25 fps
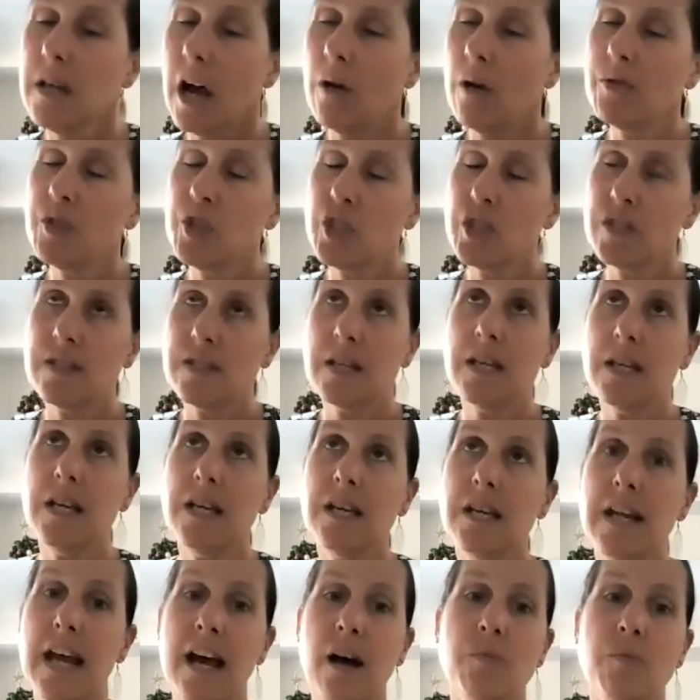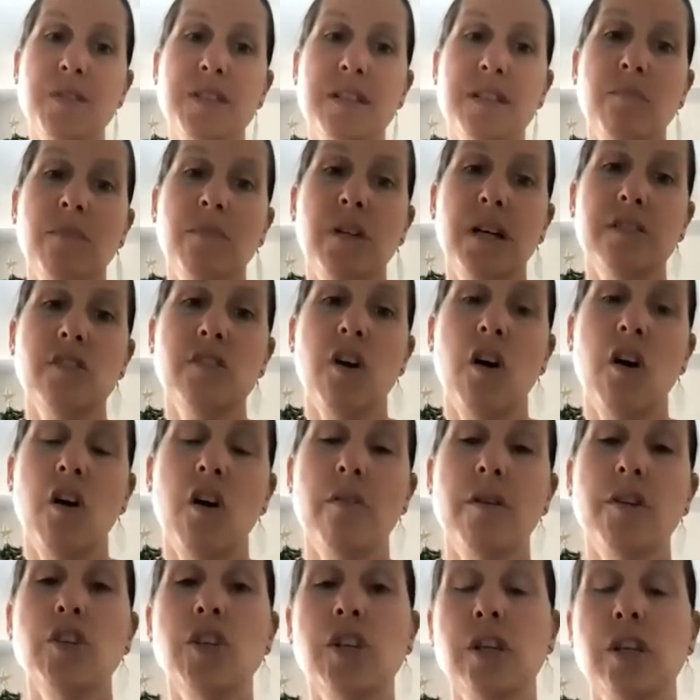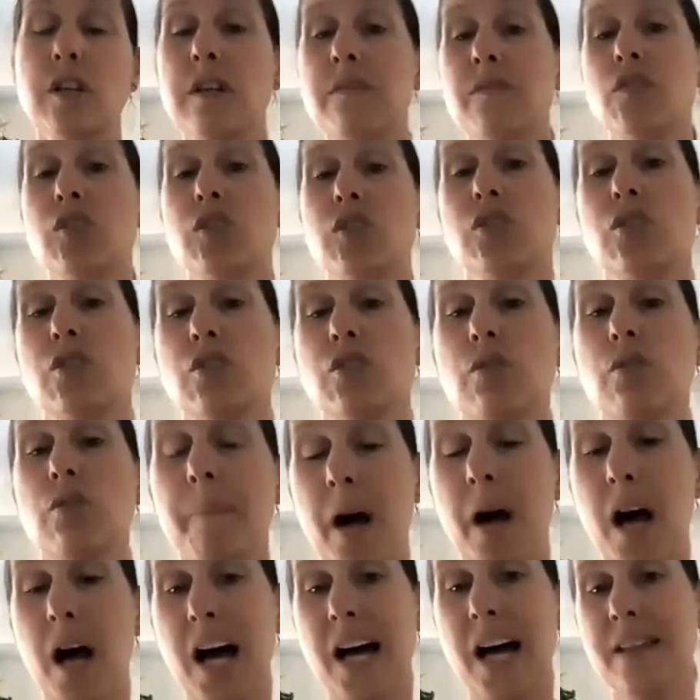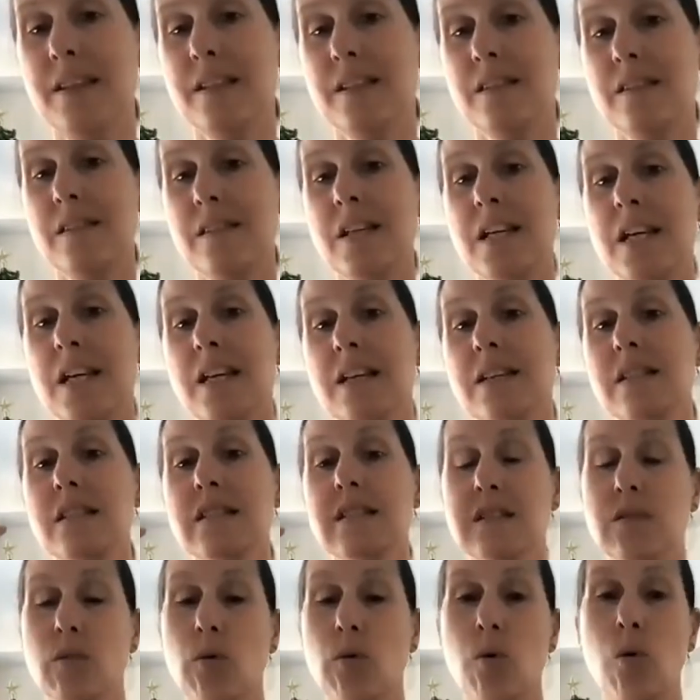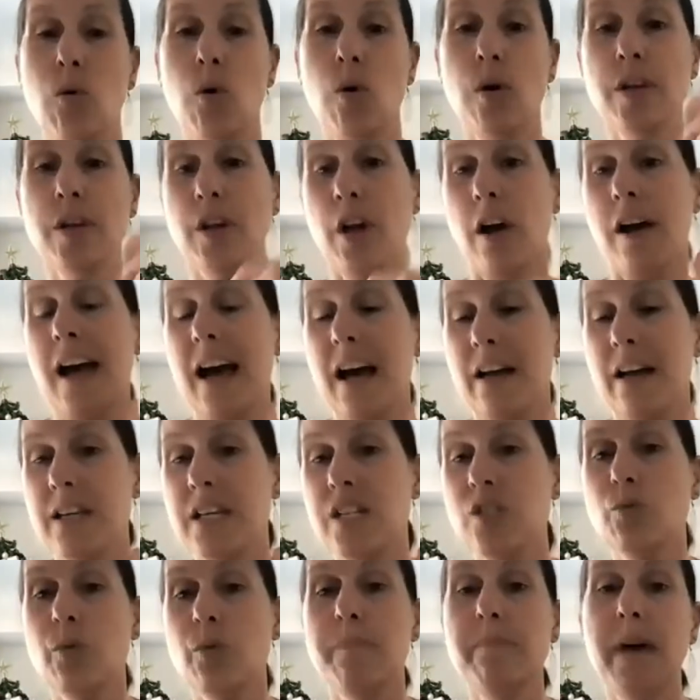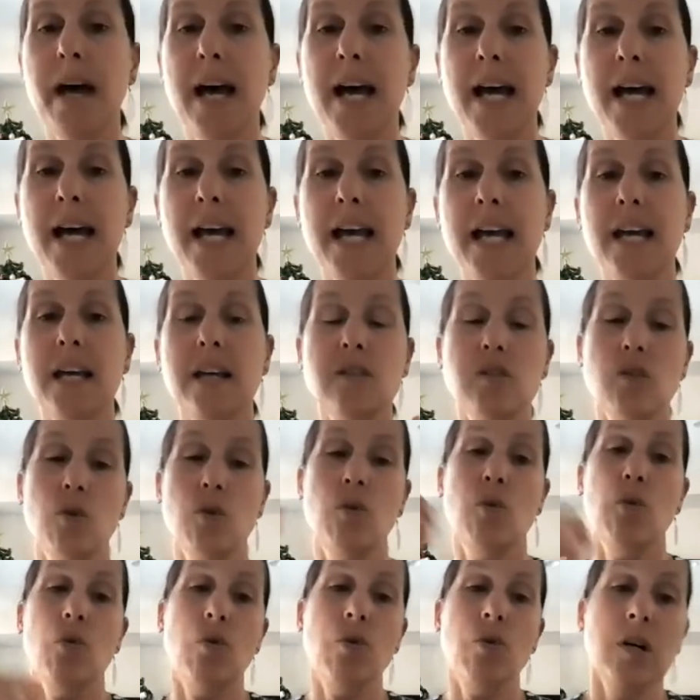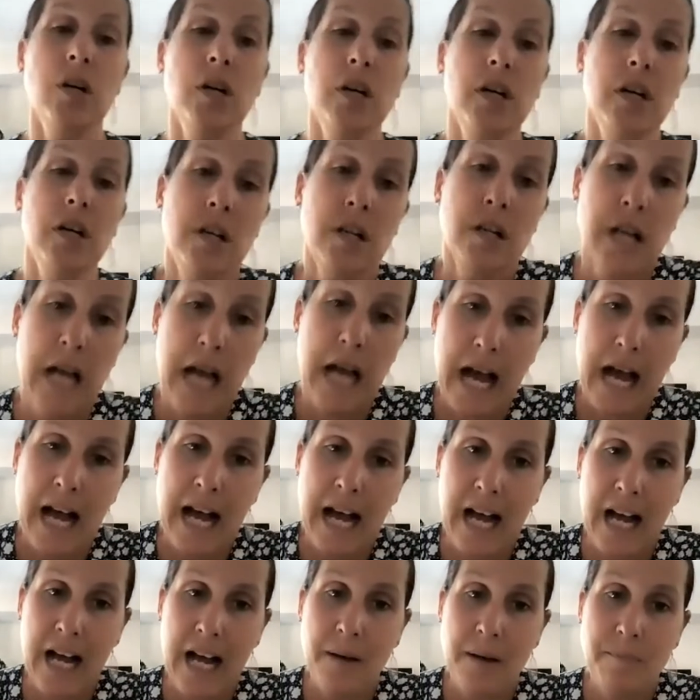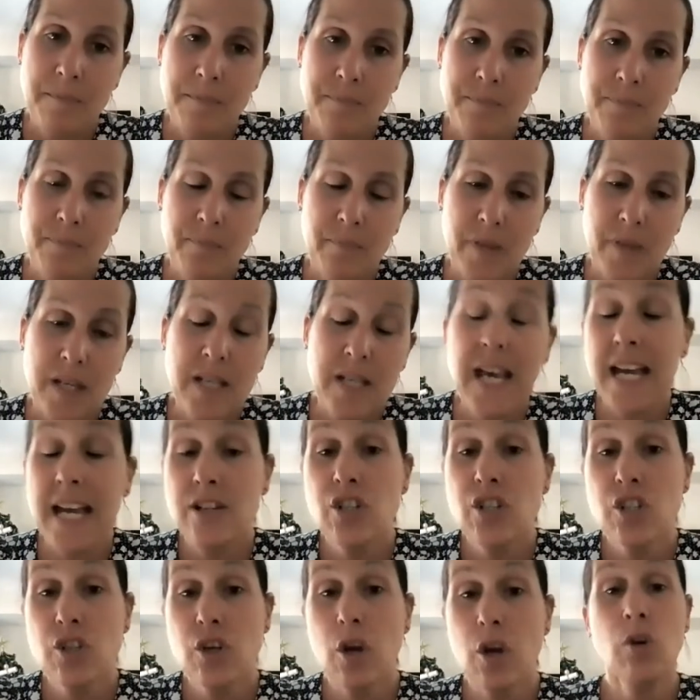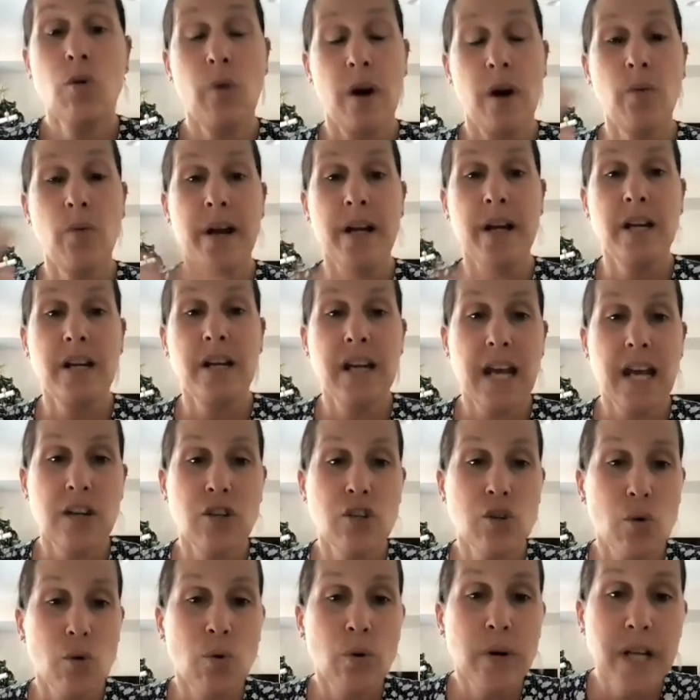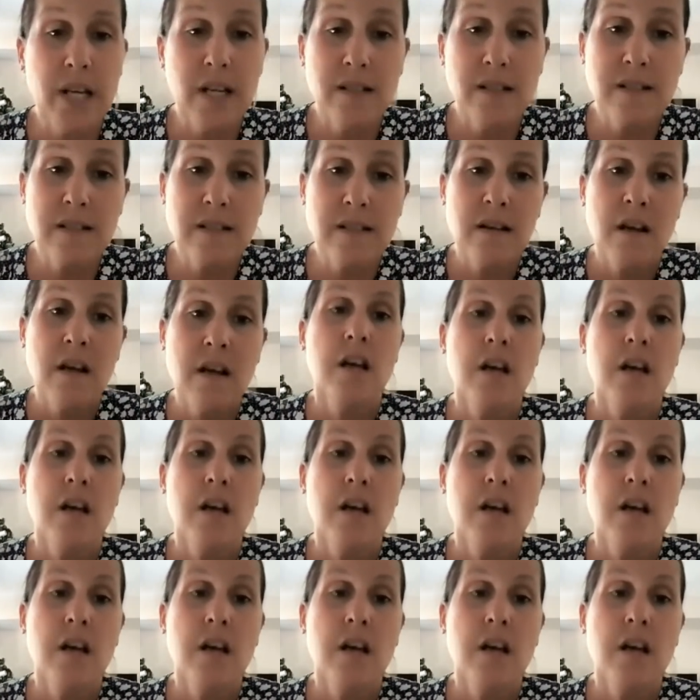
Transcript: I was just thinking now with someone like Tara, she could even just do a behind the scenes or, you know, how these were made or, um, yeah, just a great way to engage your audience.